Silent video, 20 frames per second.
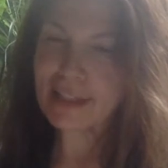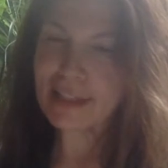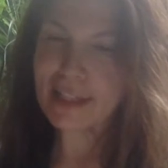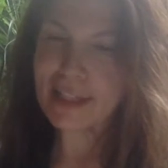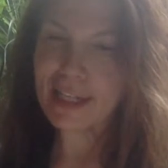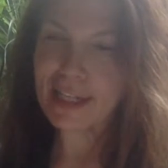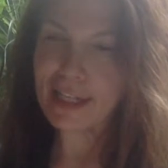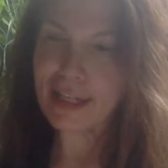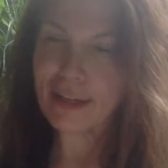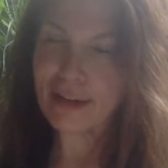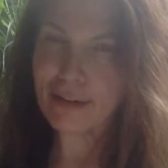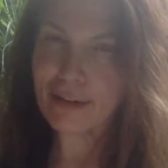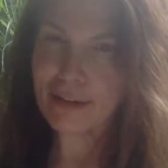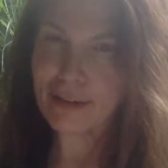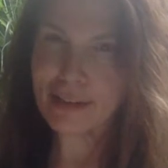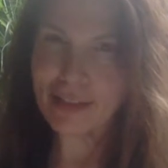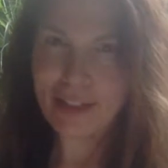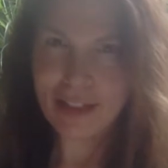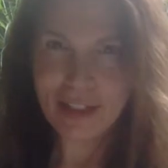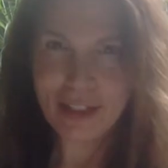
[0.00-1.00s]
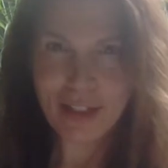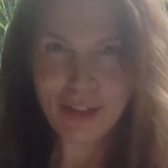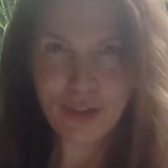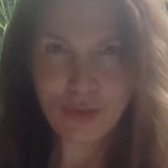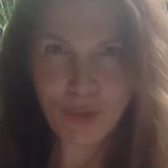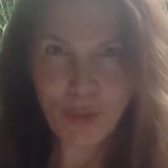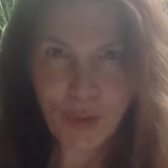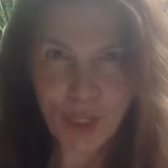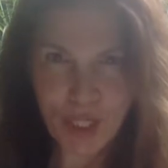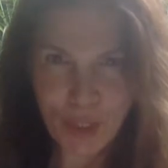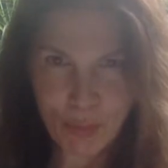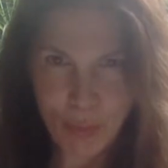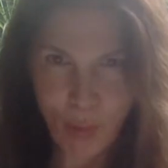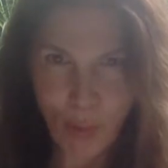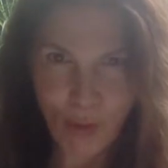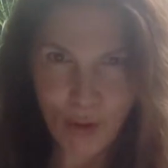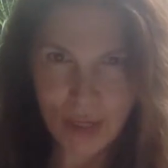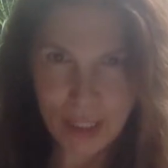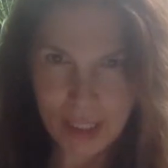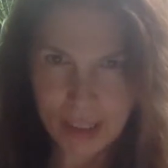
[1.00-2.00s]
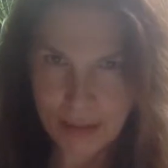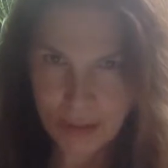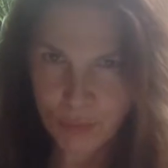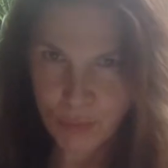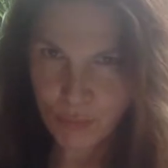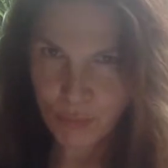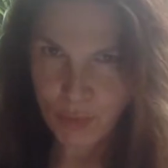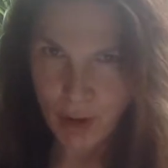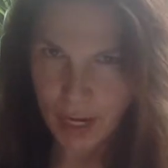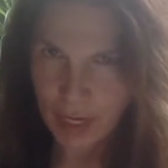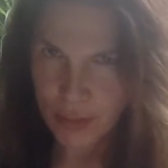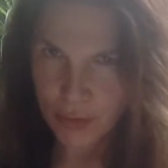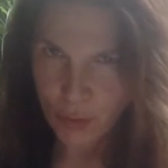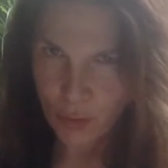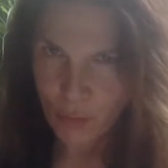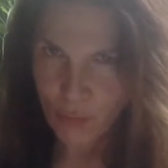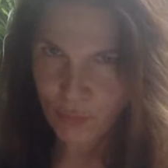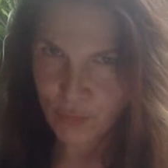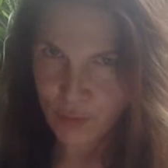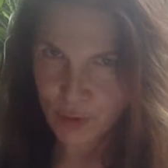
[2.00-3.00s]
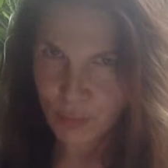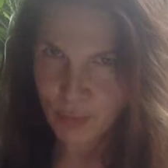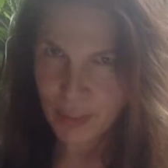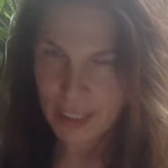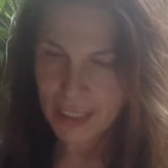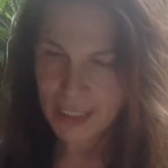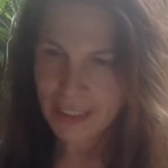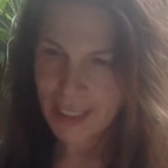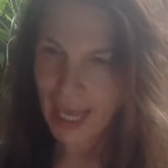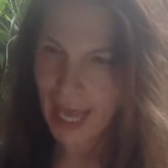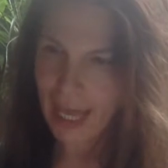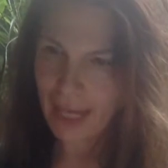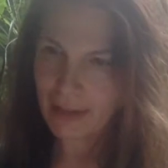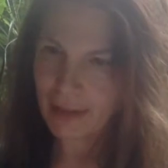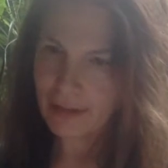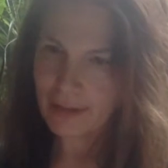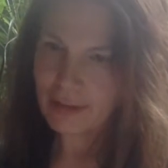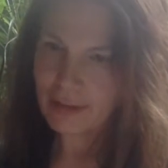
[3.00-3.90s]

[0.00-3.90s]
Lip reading: and ears, for he'd poured it right over the pig's head.